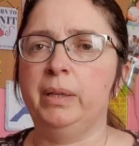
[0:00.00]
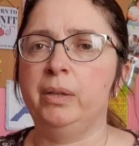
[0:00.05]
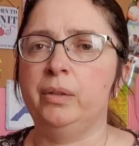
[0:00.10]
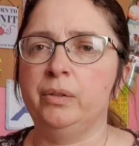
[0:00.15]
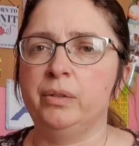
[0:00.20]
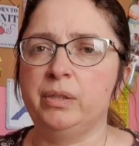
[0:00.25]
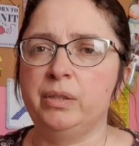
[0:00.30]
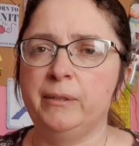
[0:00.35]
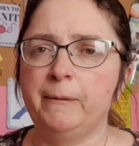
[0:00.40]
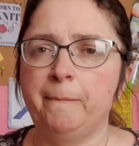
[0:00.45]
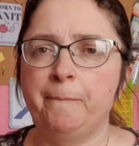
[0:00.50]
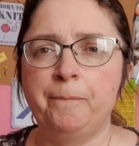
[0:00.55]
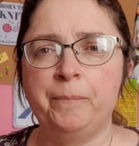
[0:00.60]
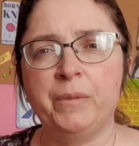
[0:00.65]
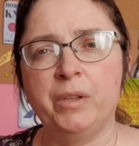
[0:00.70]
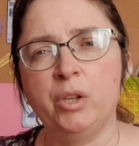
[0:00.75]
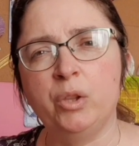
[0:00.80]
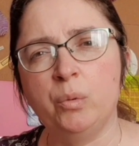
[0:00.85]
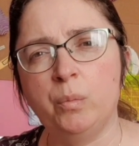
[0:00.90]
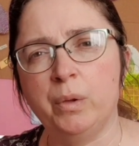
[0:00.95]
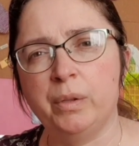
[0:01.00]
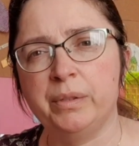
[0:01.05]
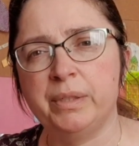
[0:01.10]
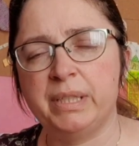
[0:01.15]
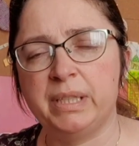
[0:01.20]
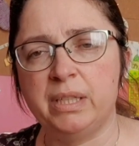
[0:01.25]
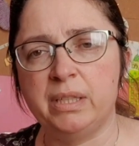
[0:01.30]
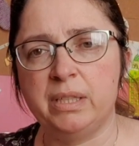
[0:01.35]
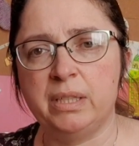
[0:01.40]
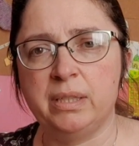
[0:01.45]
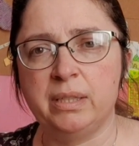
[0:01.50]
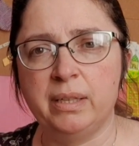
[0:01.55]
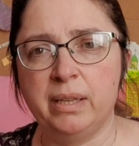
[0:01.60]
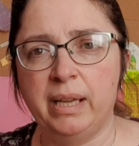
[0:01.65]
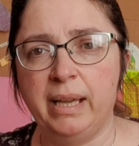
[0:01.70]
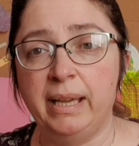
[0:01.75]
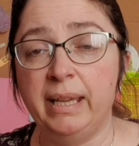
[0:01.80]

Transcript: because the other one sits,